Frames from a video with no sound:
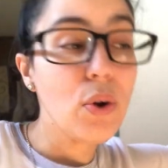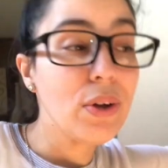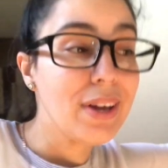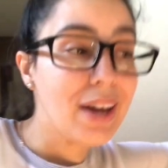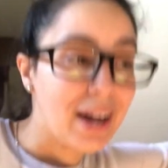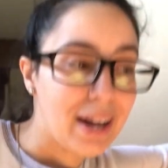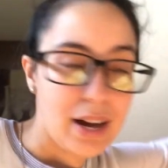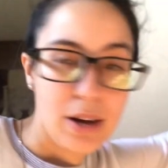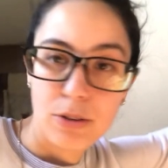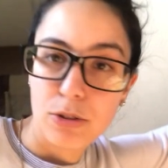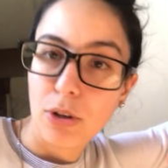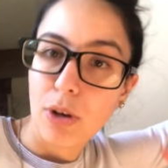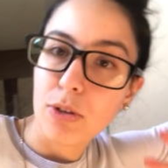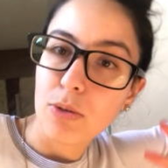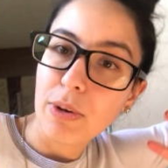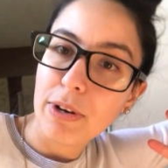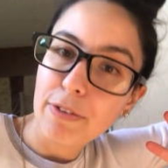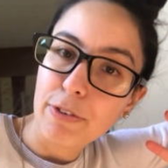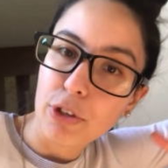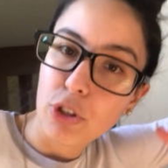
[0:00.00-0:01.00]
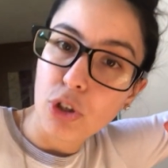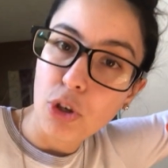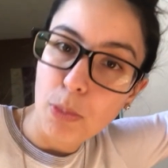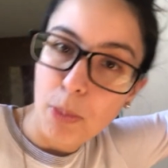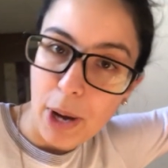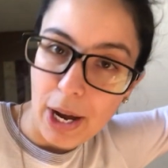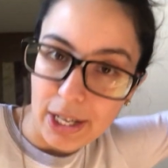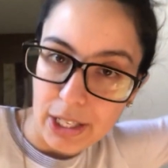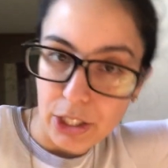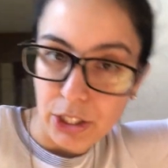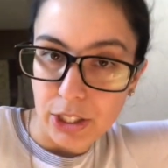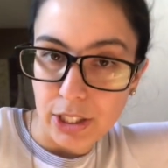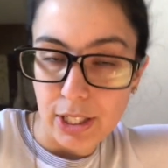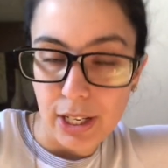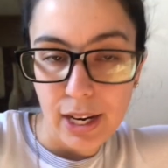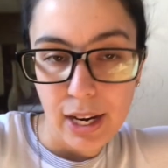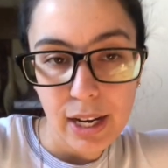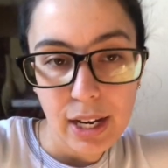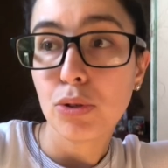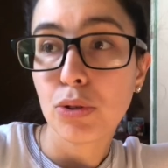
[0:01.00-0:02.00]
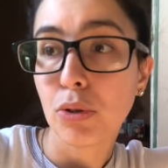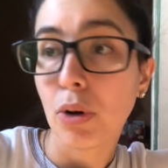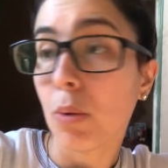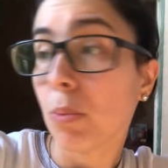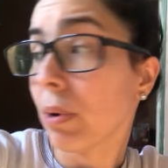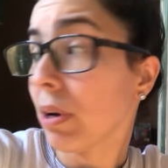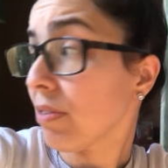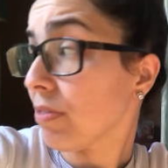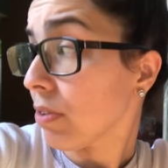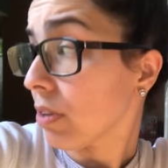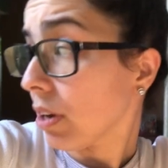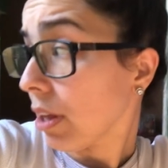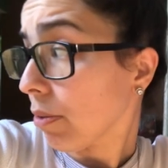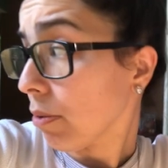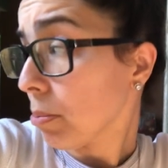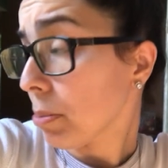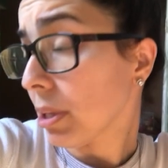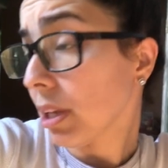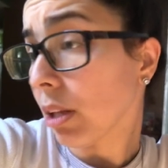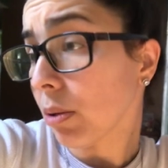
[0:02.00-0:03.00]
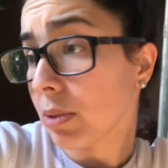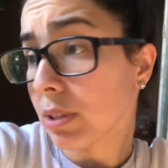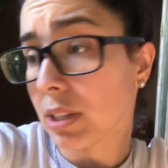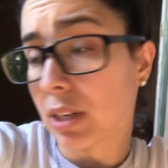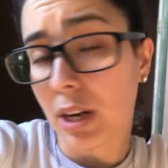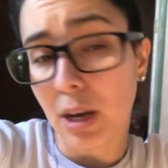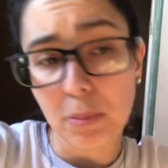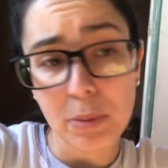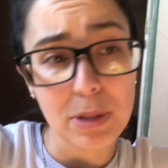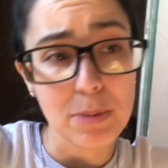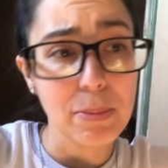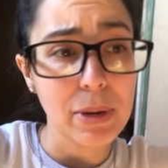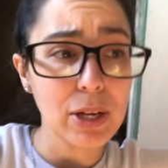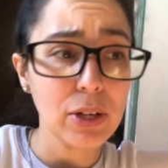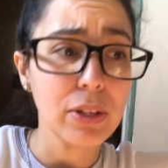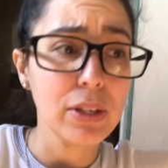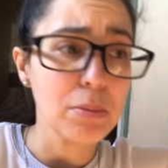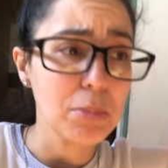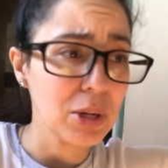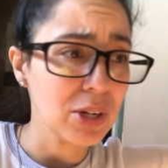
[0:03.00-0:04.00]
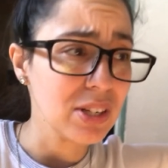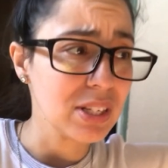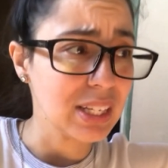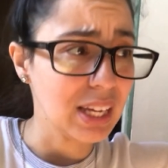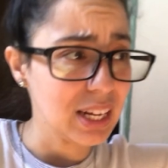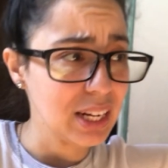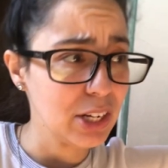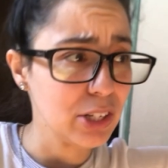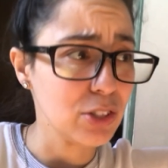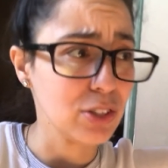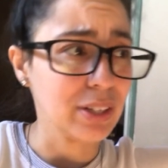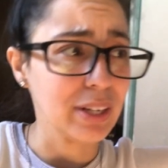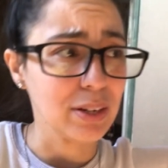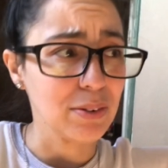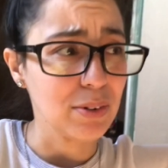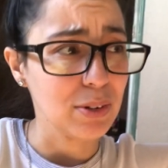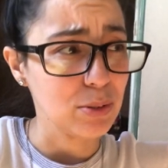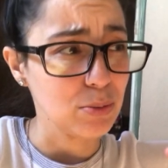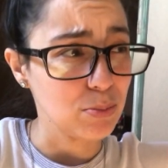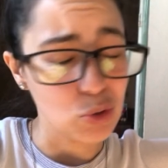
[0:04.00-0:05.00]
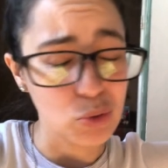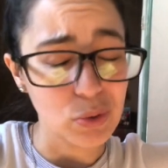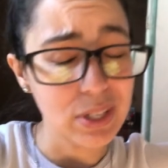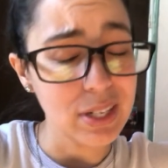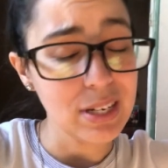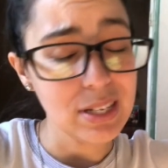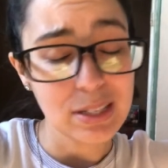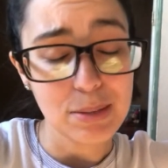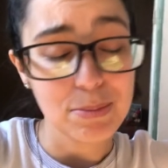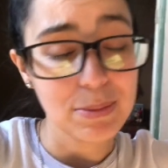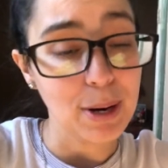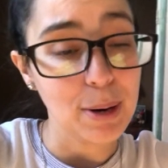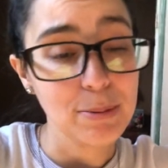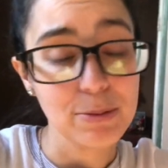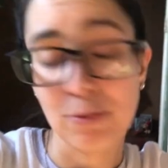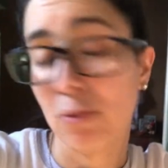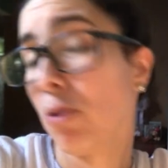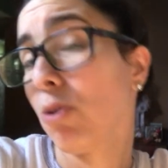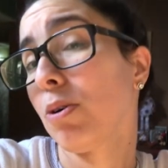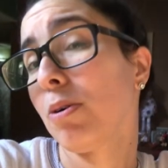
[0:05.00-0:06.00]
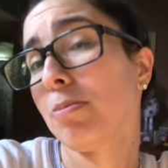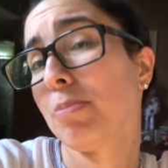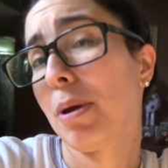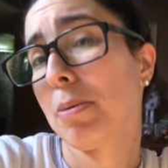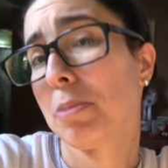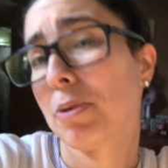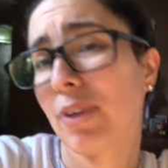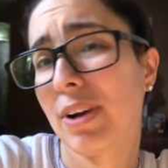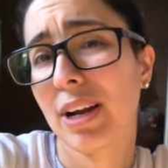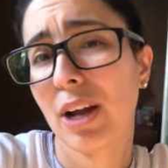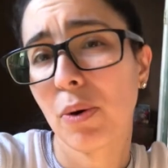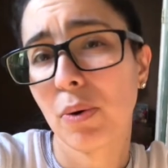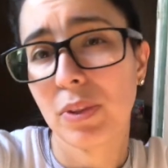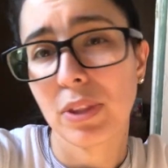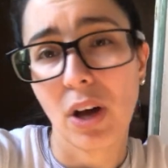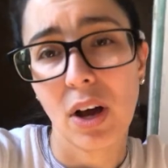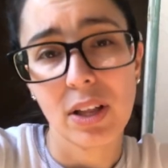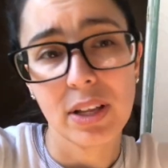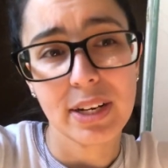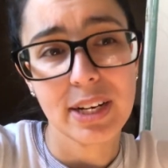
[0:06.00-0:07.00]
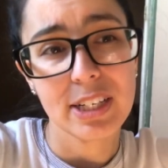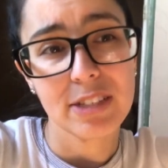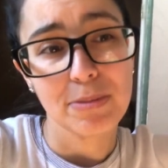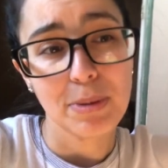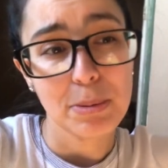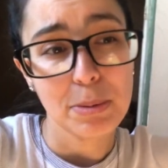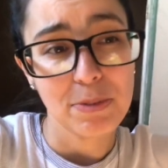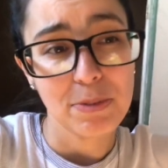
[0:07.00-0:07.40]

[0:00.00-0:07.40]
yeah, so I was waiting for two packages today. So I'm waiting for another one, but the other one's gonna come with the mail, and the mail doesn't get here till like around 3, sometimes 4, maybe right now with the holidays, maybe